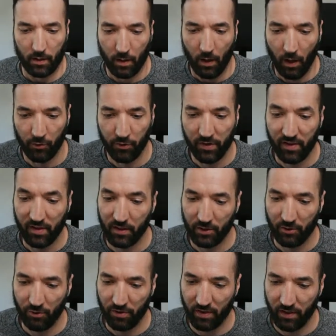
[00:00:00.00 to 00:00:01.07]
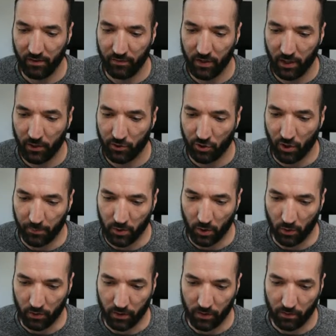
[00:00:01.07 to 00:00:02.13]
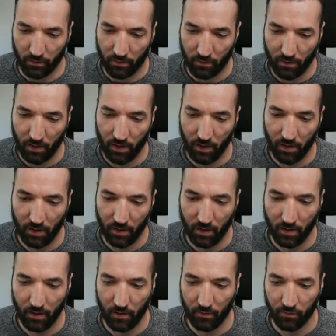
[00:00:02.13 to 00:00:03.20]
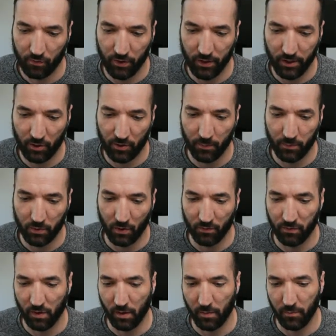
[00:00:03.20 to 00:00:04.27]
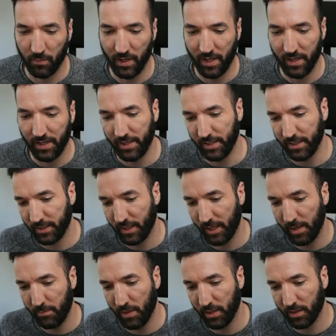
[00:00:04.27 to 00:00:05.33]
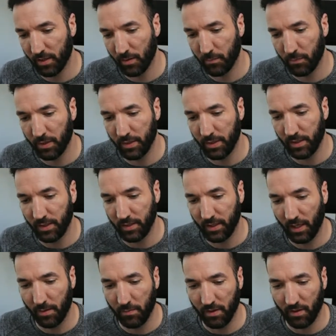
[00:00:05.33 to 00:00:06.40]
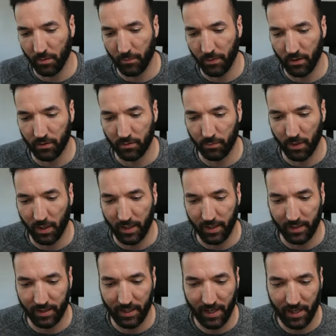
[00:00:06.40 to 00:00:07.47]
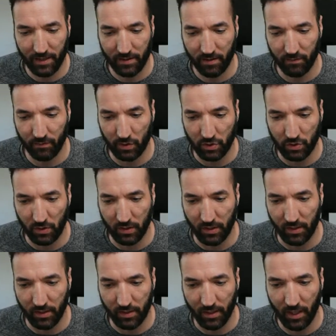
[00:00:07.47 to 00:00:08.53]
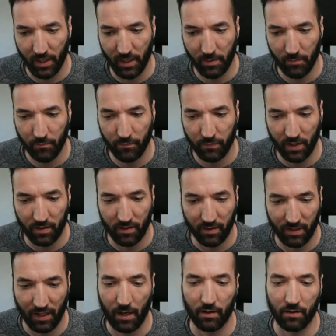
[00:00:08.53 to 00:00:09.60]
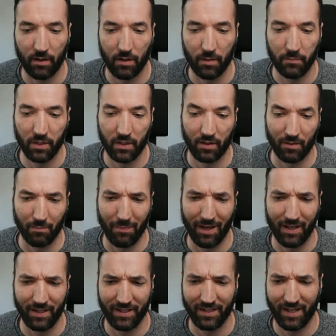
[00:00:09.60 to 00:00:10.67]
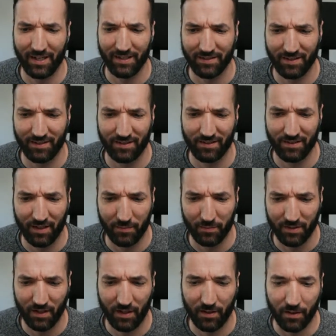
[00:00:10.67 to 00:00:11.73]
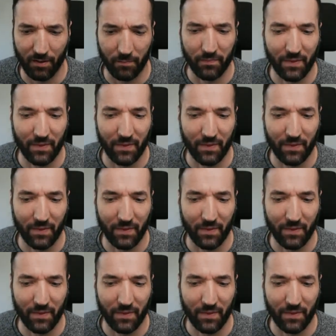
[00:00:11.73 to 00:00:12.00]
Recently received airdrop tokens. Free crypto from a gaming company. Game is about buying cats virtually in a game. Is it haram because buying cats in Islam is haram?